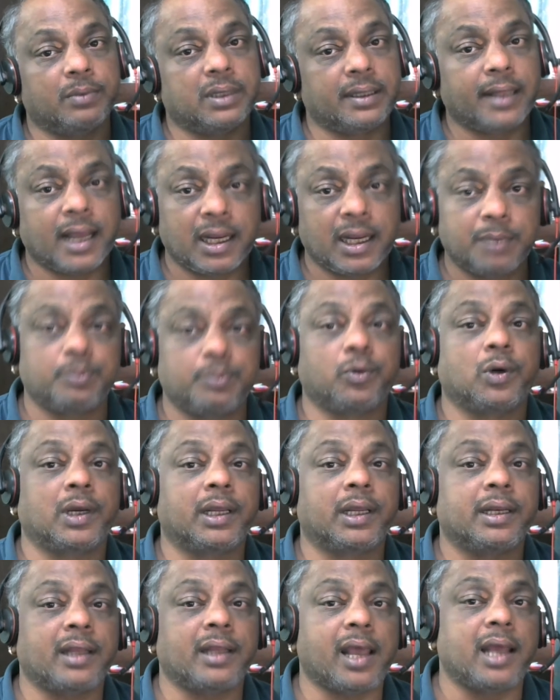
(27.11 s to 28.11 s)
that
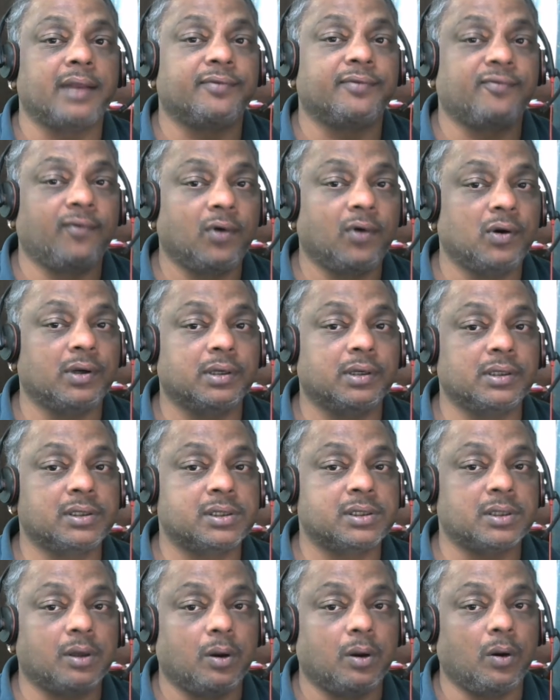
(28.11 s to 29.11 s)
point and focus